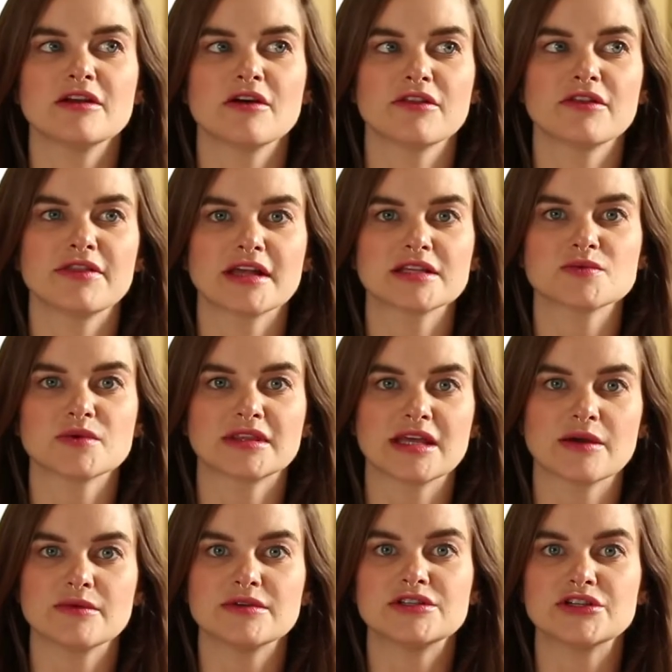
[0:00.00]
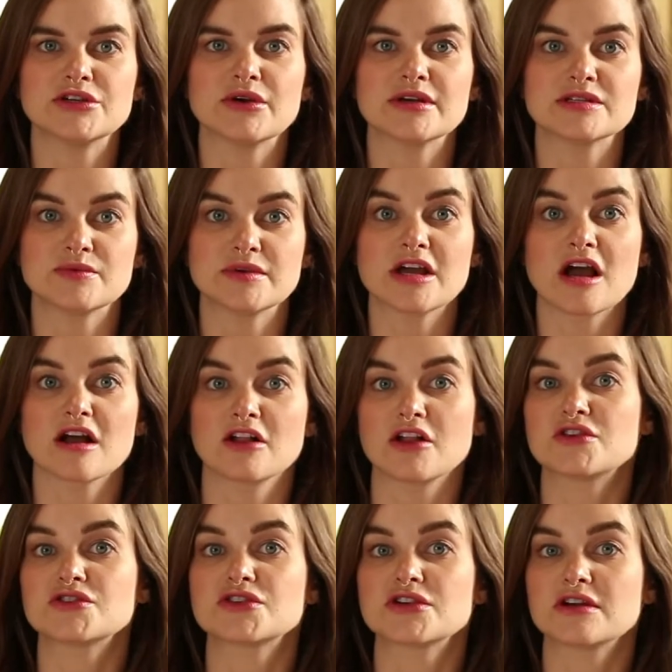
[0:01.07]
know that that's what they would do as we got
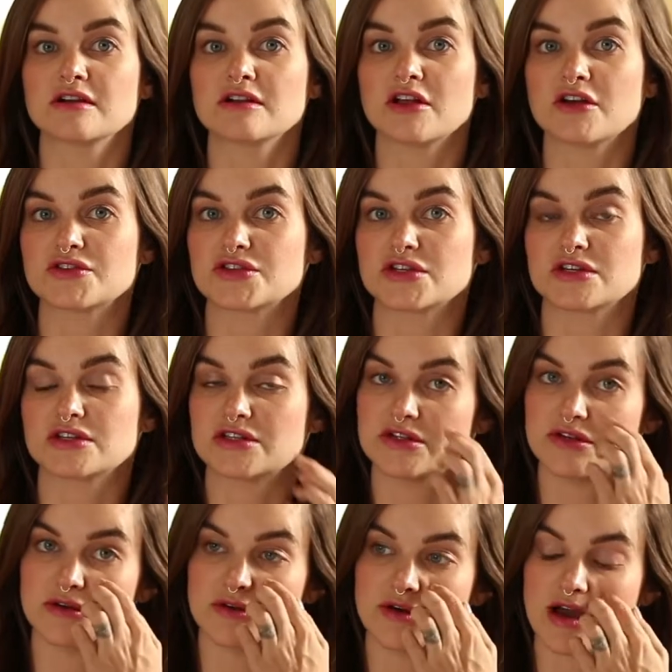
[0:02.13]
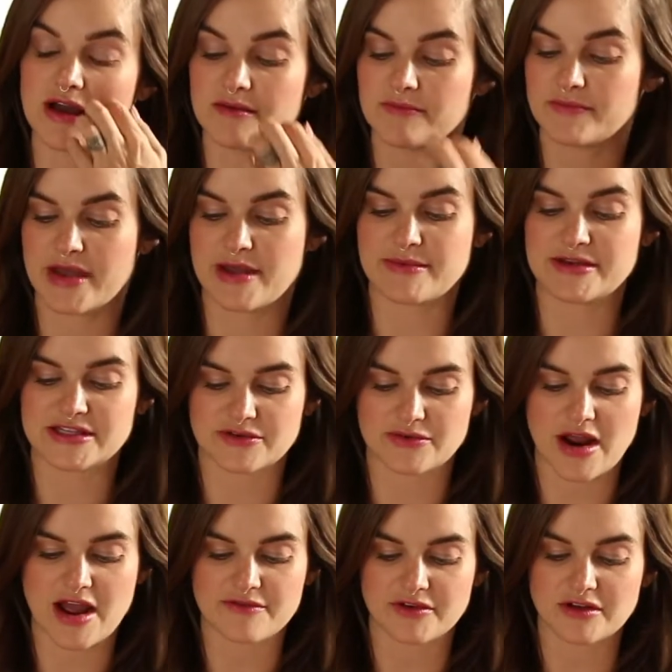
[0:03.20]
closer and closer to baby's
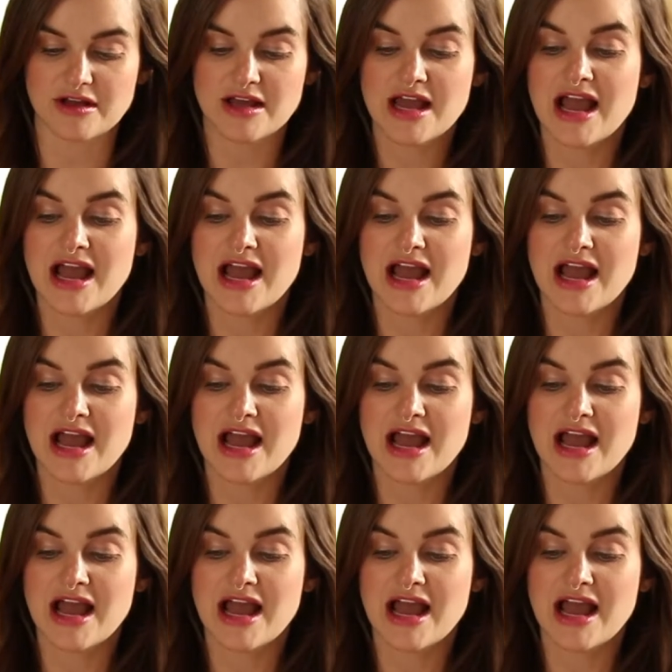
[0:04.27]
arrival.